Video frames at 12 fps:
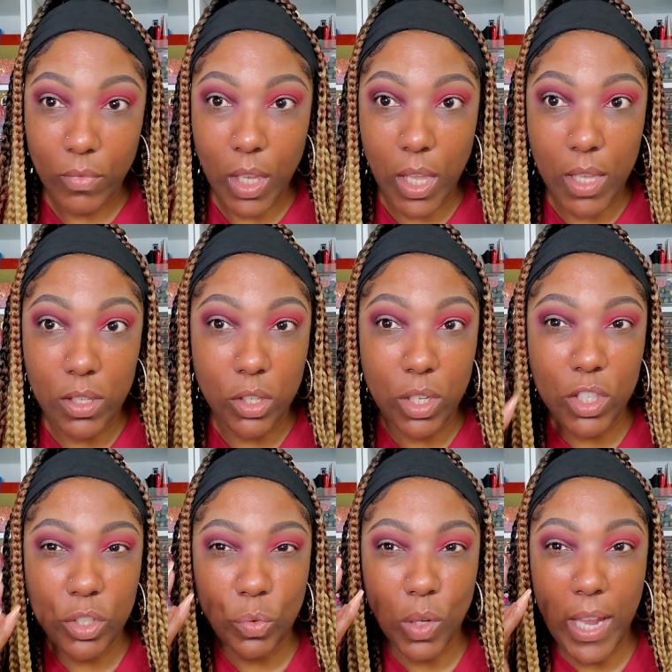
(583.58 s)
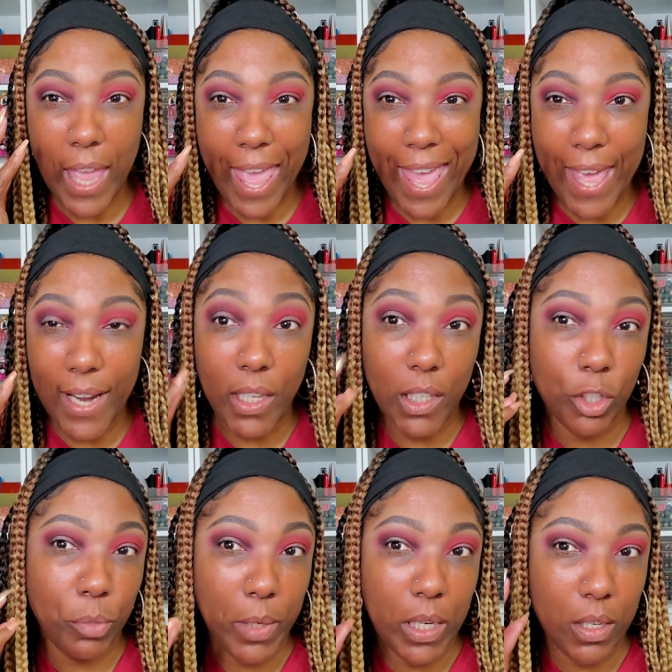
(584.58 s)
Yeah, so I just want to add a
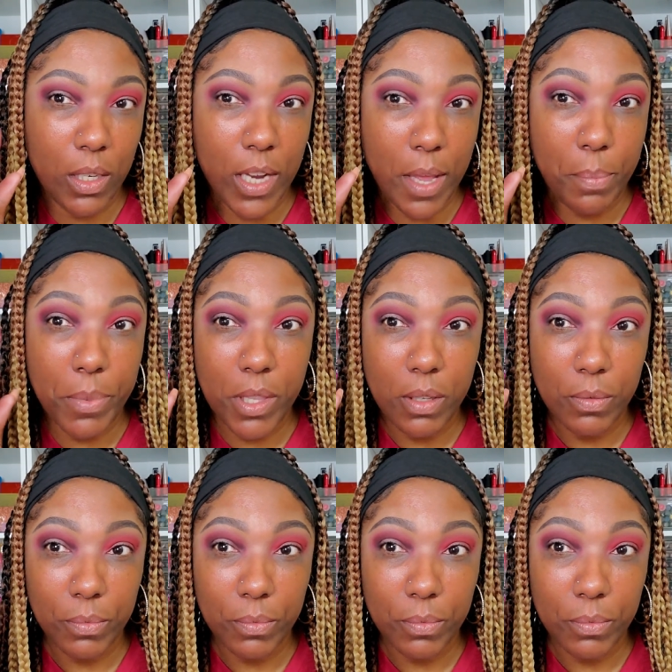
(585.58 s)
little bit of depth.